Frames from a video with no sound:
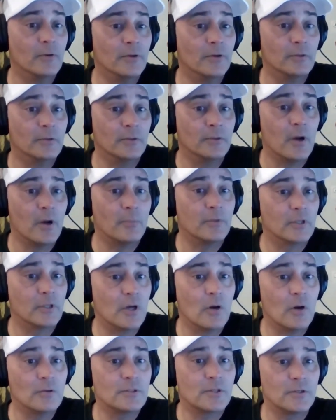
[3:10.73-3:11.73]
You're you're helping the
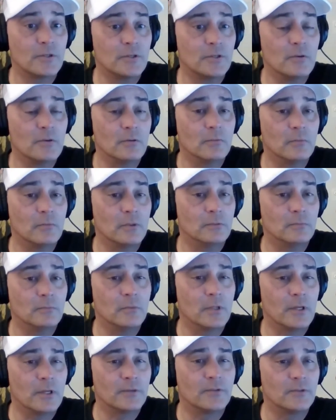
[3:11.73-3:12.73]
coach. Are you doing what
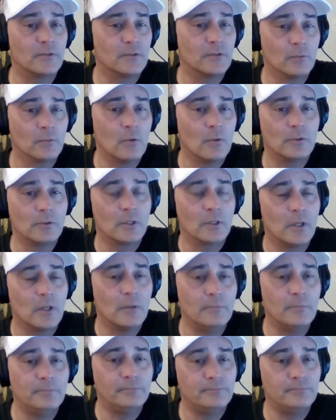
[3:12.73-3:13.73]
what else is your role with the club?